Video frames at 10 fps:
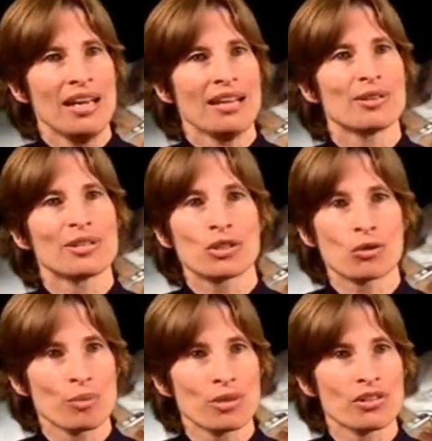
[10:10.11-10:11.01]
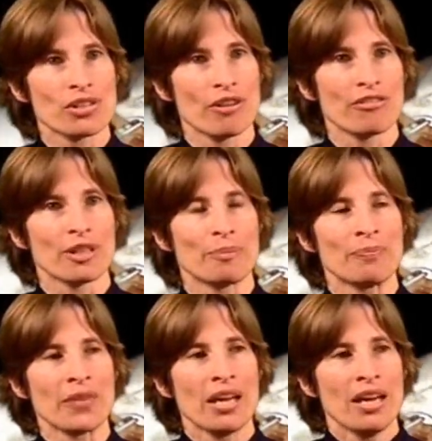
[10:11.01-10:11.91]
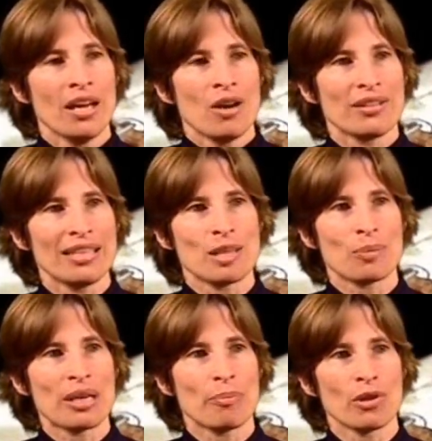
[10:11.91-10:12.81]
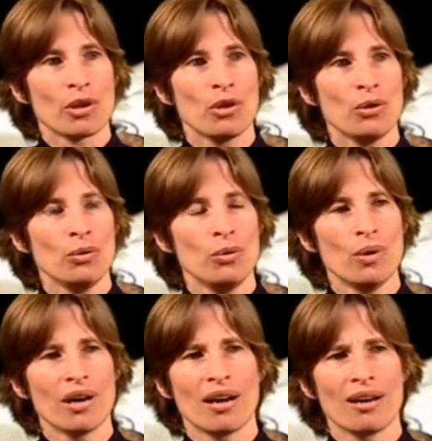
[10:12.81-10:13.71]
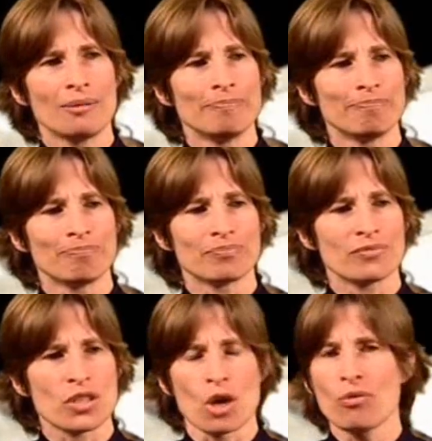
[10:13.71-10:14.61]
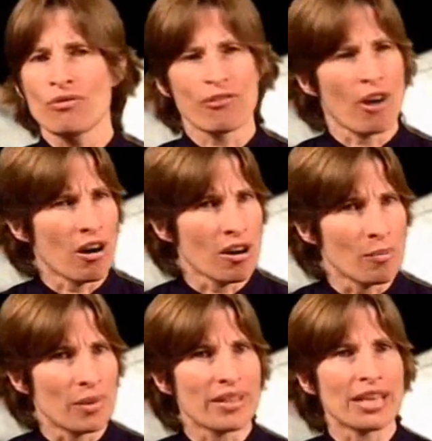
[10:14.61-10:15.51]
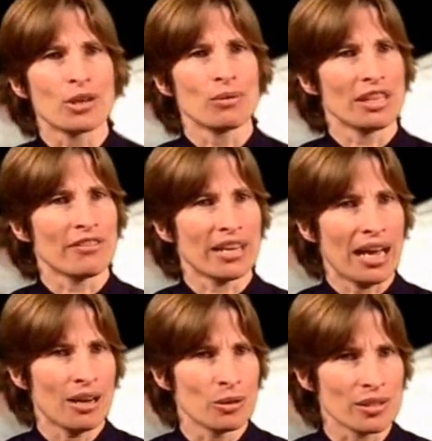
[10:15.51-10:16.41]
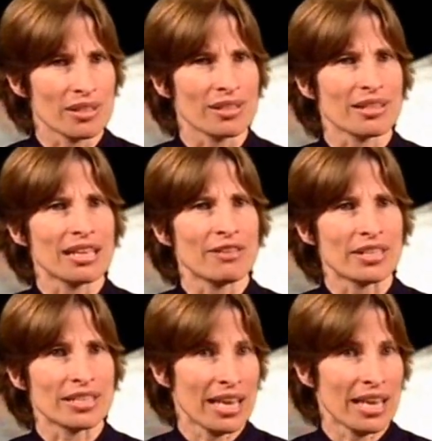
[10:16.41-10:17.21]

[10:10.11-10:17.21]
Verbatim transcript: Their descriptions of them, these are people who um, don't farm, they don't live in houses, they live in